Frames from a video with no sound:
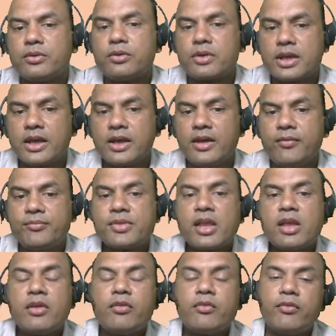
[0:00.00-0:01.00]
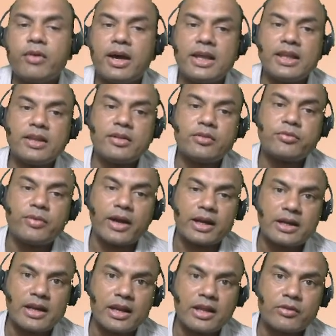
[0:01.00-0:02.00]
okay, while in
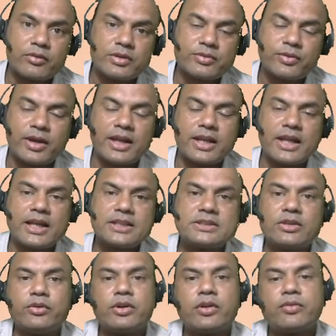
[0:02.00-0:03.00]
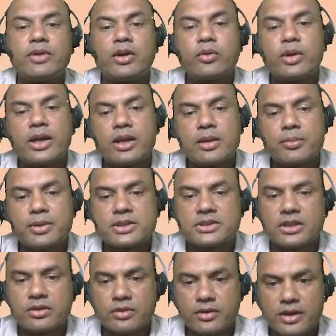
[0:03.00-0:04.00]
factoring we finance 75 to
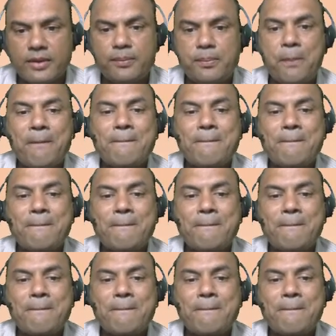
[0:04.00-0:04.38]
80%, okay.